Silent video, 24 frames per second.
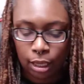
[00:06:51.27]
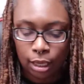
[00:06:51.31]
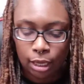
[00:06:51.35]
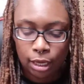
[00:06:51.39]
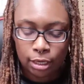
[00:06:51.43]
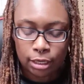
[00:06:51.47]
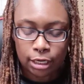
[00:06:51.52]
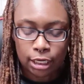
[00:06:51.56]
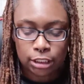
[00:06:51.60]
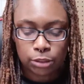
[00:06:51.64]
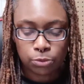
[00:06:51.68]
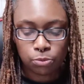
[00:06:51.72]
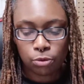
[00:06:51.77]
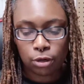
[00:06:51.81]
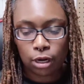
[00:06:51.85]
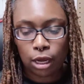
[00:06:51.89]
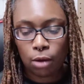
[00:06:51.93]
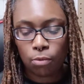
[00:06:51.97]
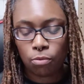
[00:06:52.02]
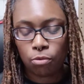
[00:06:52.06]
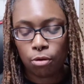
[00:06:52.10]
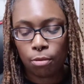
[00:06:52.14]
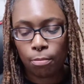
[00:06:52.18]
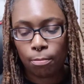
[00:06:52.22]
That's what I
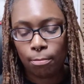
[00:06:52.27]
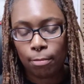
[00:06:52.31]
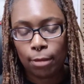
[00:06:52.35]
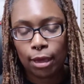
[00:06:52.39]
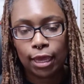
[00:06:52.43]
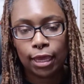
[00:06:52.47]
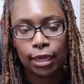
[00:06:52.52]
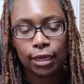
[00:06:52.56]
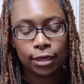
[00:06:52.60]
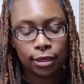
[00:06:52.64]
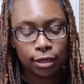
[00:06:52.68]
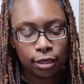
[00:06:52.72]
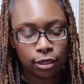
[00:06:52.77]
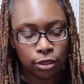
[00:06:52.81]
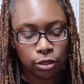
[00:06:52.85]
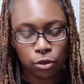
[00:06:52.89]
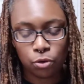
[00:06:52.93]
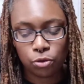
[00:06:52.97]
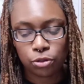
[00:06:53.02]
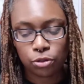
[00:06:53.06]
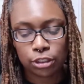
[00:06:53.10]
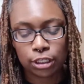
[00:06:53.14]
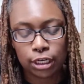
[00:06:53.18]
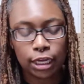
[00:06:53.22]
will make
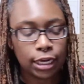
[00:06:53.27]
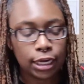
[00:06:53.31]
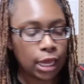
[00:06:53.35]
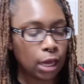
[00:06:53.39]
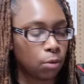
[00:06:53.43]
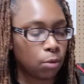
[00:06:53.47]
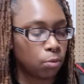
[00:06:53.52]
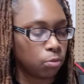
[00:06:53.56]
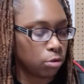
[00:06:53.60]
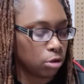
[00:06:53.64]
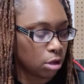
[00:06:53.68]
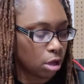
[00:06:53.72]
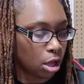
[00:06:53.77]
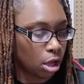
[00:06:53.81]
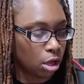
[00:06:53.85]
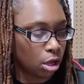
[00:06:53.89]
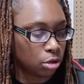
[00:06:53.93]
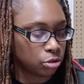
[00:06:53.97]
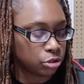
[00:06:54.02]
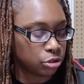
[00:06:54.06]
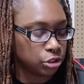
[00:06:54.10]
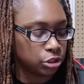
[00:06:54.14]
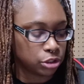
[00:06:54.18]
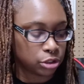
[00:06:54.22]
using, and I will
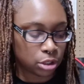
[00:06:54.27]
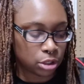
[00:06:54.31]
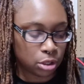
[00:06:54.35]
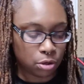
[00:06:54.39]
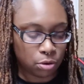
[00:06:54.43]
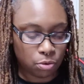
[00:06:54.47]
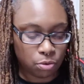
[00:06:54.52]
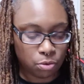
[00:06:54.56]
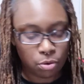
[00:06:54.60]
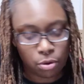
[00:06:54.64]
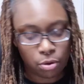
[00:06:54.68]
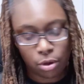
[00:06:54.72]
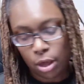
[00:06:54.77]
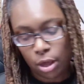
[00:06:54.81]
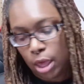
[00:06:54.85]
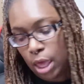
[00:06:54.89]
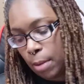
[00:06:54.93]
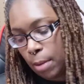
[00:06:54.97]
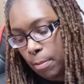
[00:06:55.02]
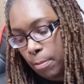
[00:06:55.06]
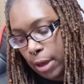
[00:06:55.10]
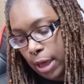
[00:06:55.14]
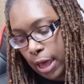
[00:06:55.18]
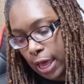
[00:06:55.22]
also
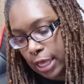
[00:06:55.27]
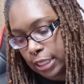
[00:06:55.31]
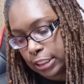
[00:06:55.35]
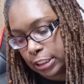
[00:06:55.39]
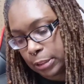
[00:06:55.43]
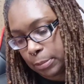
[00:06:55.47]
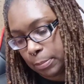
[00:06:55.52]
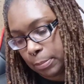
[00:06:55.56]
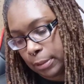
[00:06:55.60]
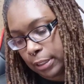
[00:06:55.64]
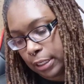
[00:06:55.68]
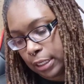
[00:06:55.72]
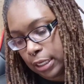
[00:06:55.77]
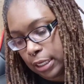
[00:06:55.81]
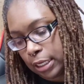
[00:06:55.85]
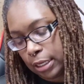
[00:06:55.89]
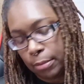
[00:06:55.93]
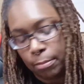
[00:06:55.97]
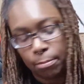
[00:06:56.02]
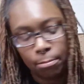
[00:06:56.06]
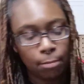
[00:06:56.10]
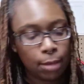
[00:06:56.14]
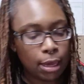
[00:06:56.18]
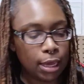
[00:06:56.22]
possibly
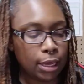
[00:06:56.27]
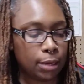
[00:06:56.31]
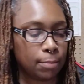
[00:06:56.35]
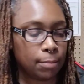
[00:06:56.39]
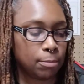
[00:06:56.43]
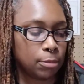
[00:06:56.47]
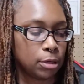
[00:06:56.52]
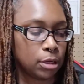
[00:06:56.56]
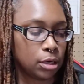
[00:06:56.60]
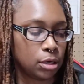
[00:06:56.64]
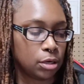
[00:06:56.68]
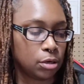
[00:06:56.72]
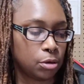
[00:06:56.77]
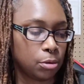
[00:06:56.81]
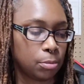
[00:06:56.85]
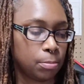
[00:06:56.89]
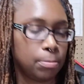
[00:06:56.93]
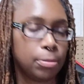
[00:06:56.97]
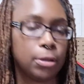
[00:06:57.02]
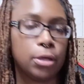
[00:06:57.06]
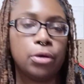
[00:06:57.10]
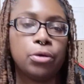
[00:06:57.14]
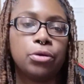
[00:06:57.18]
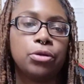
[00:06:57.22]
make me a little
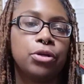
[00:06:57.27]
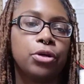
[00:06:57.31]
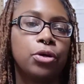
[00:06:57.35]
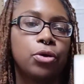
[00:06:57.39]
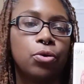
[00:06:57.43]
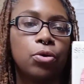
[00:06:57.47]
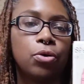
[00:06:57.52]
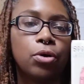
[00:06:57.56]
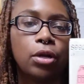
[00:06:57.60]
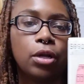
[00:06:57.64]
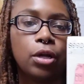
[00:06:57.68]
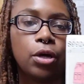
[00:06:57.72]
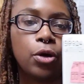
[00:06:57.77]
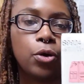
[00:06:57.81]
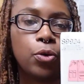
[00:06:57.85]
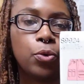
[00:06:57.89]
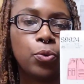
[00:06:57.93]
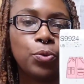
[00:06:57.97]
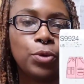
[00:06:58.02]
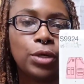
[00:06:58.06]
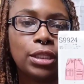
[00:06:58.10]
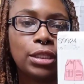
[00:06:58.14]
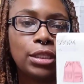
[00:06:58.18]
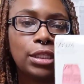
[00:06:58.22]
belt to go along
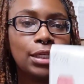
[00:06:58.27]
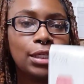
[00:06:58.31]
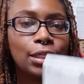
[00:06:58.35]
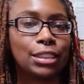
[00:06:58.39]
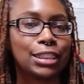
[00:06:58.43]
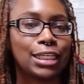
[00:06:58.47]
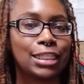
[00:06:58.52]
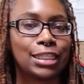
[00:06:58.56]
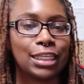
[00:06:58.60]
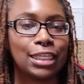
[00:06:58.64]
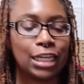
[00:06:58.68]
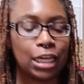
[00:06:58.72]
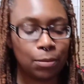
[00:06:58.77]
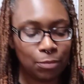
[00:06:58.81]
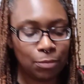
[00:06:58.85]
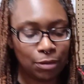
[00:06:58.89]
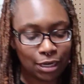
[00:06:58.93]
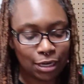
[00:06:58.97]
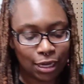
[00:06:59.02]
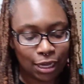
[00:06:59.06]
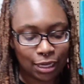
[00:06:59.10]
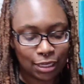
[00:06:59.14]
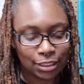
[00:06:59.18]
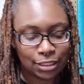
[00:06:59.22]
with it because I think that'd be
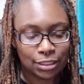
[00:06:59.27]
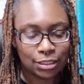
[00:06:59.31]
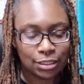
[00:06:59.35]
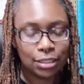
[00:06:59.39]
nice.